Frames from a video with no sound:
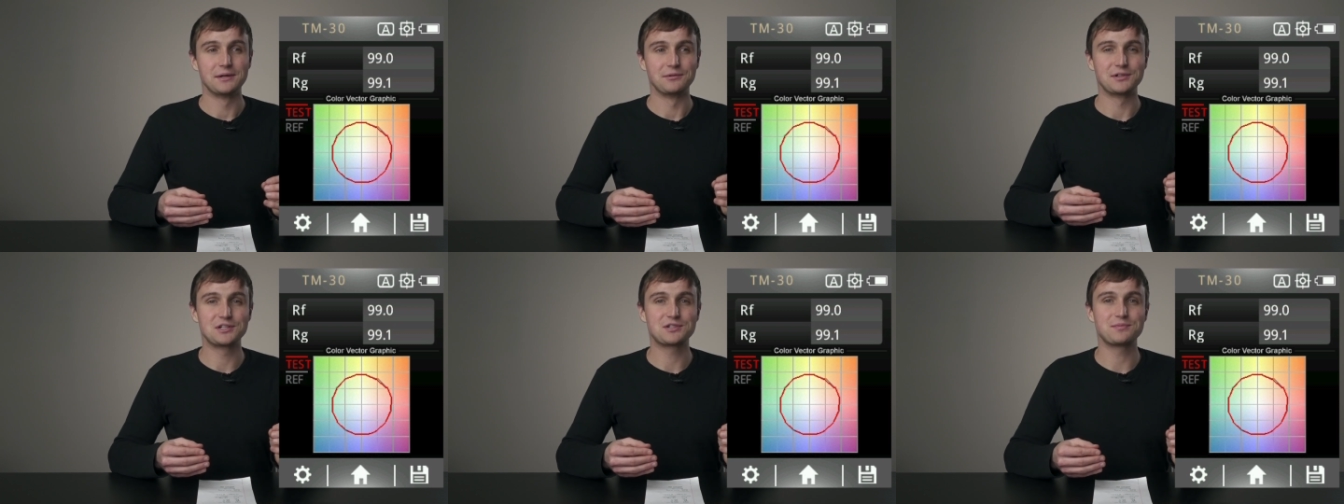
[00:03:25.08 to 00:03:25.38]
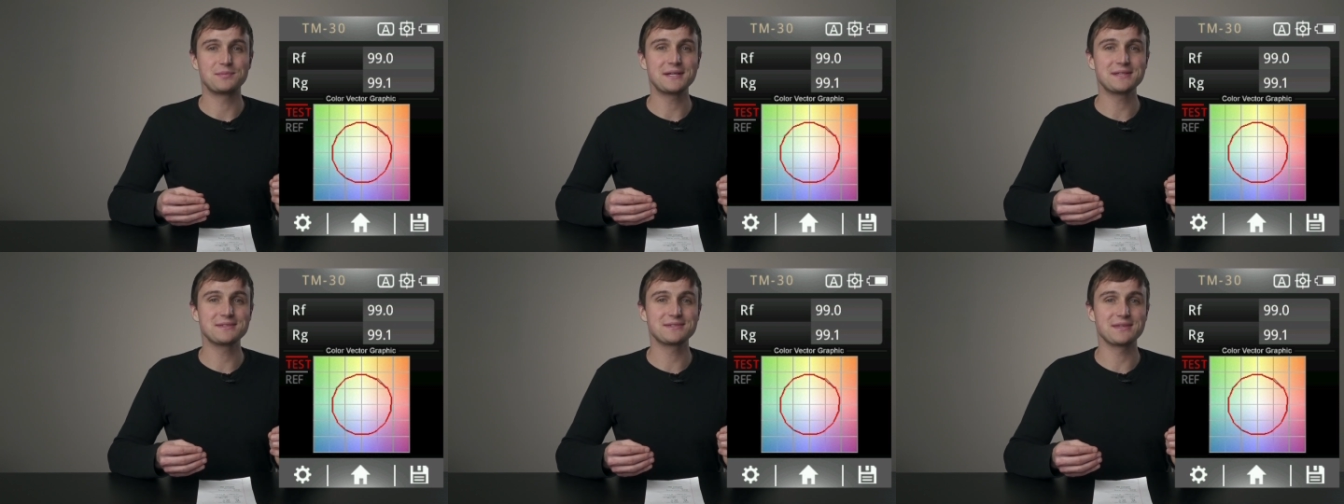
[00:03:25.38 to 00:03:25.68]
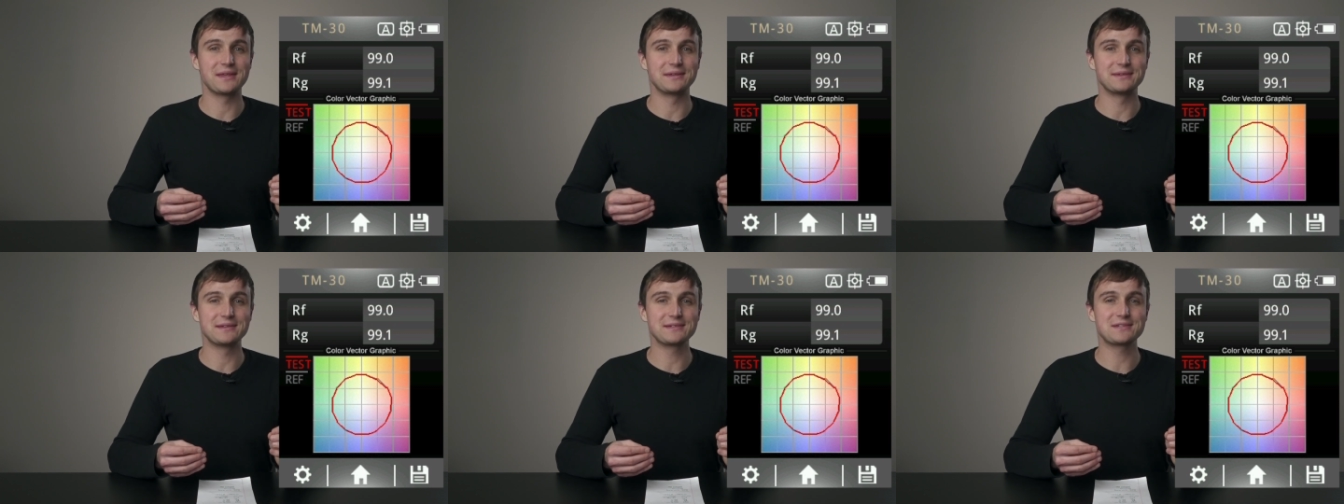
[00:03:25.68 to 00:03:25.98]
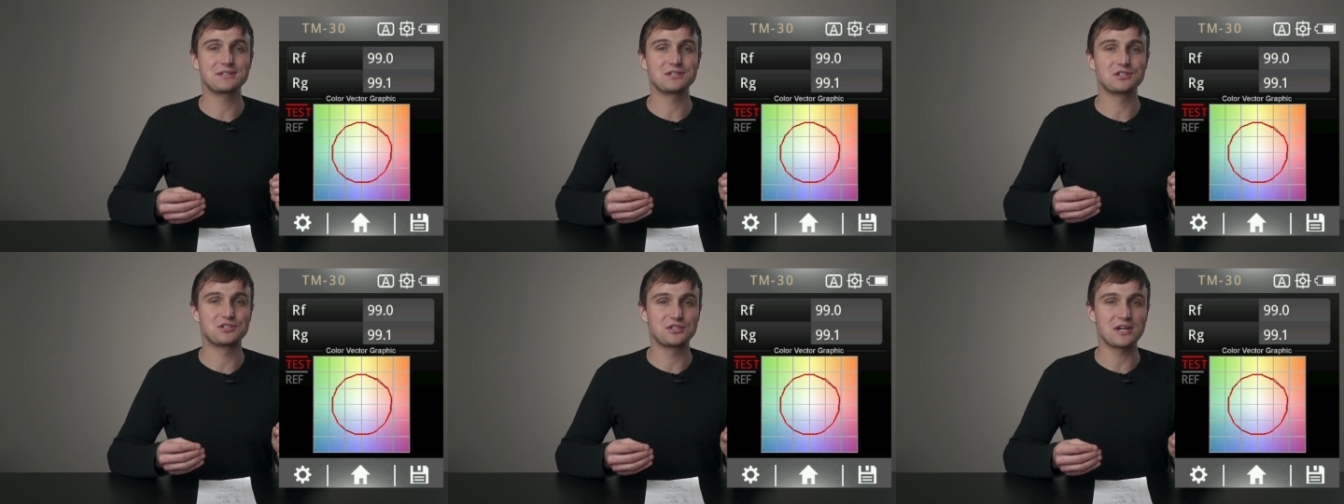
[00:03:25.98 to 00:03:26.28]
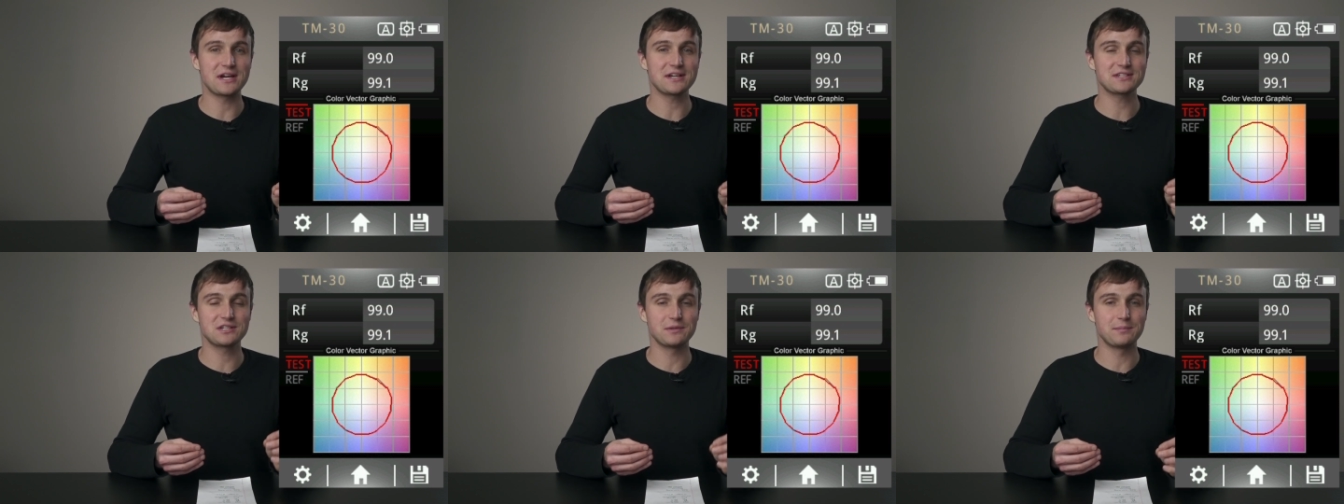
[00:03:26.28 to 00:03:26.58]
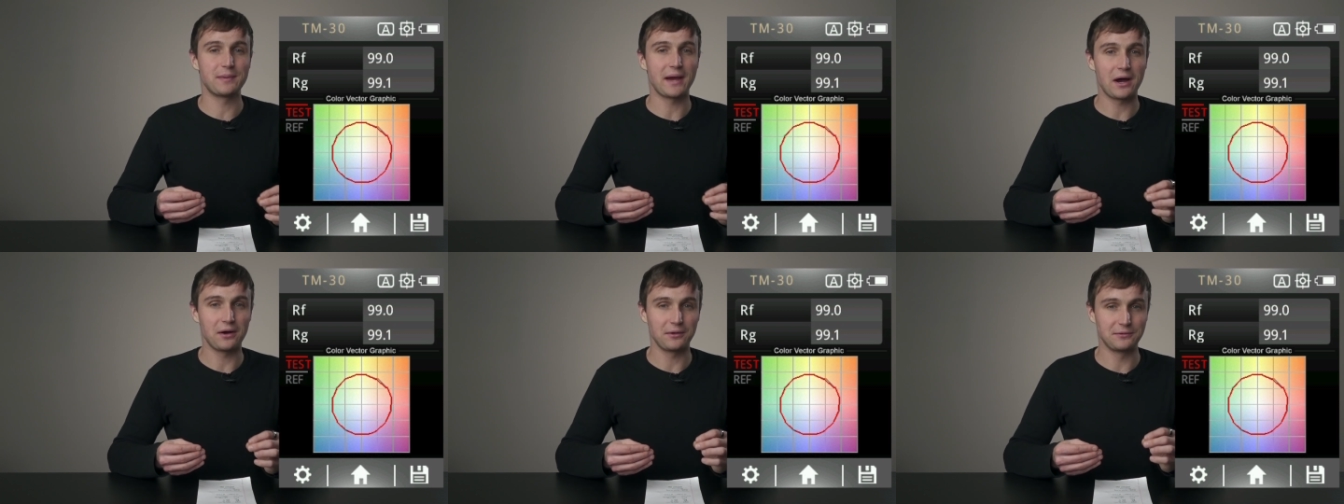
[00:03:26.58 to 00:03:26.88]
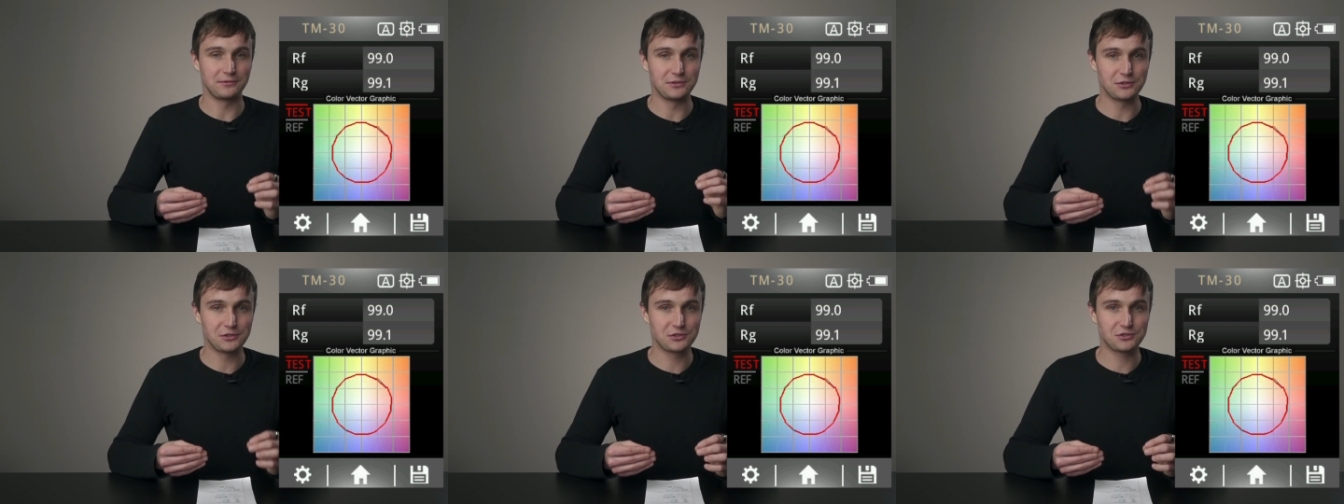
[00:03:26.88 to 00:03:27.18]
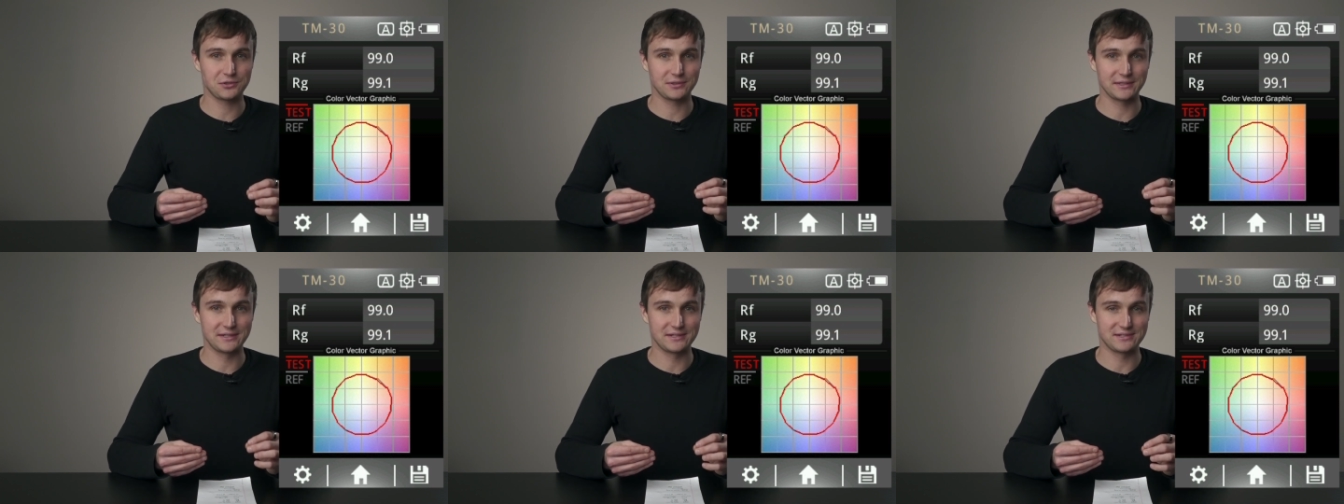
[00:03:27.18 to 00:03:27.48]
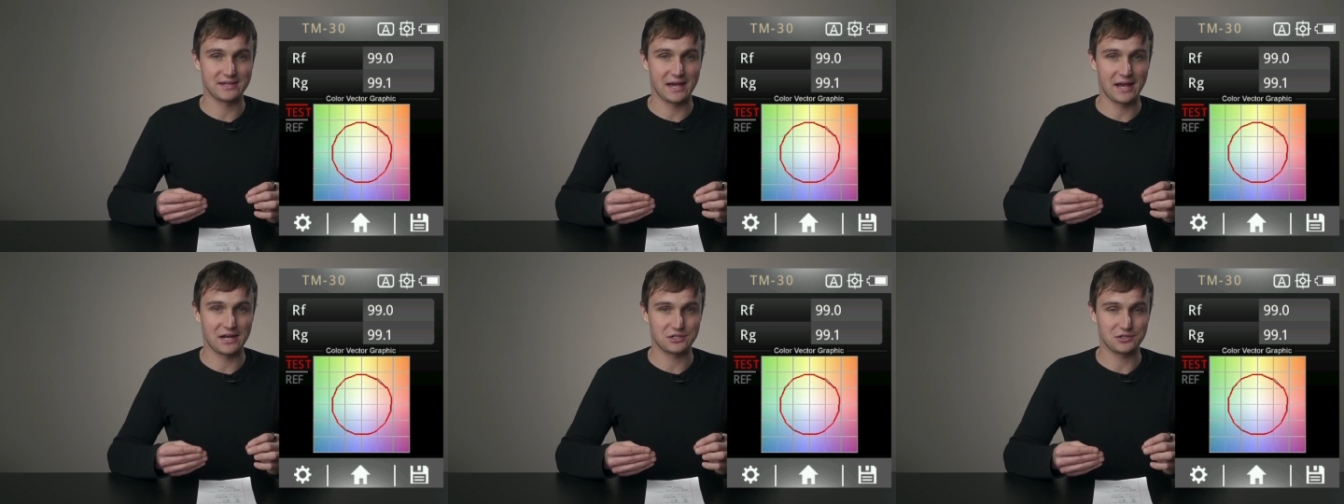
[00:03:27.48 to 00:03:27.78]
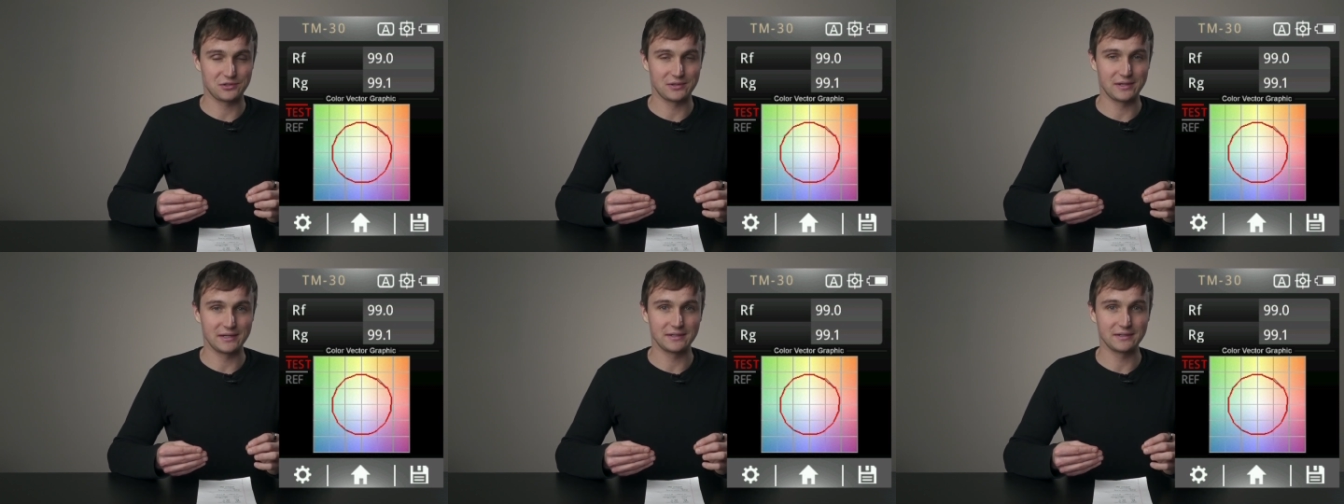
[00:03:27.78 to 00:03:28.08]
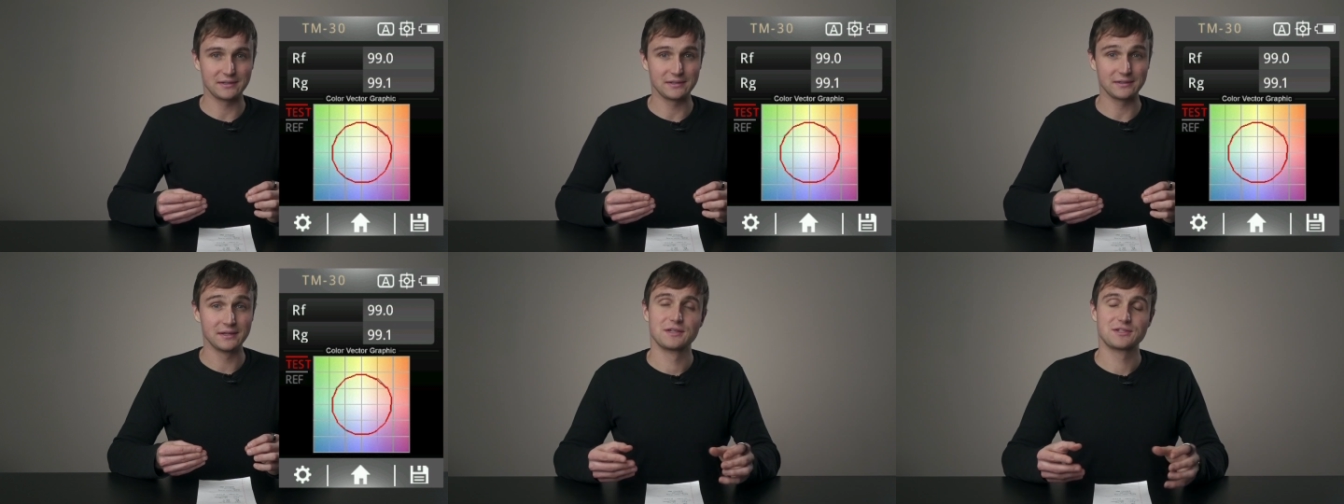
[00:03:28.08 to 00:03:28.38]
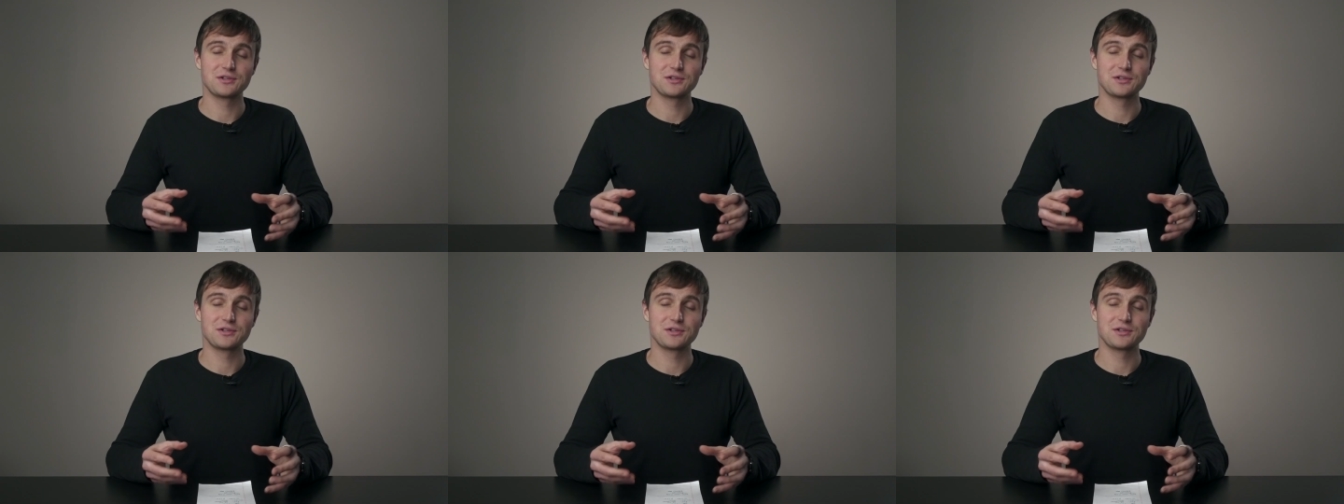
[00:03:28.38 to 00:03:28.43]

which means that this is just about neutrally saturated.